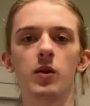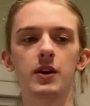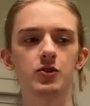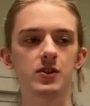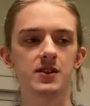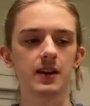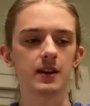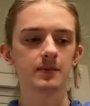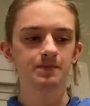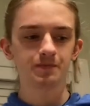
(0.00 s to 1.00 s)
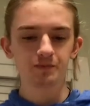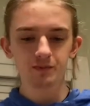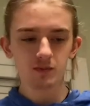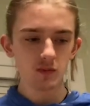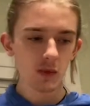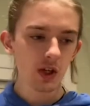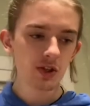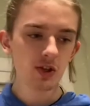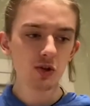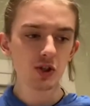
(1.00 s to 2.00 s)
interested in.
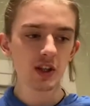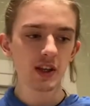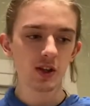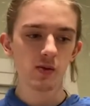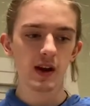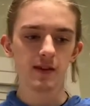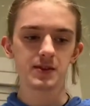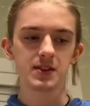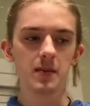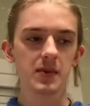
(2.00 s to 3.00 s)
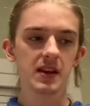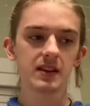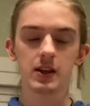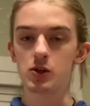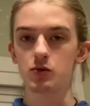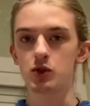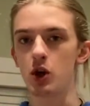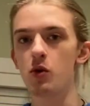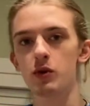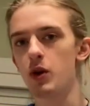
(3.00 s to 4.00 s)
So usually you would have something that you
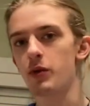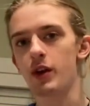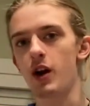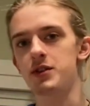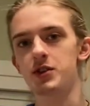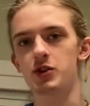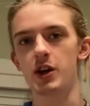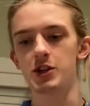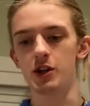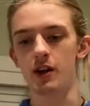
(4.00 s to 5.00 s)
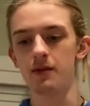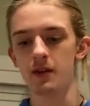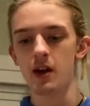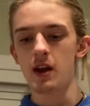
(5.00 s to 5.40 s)
don't know the concentration of.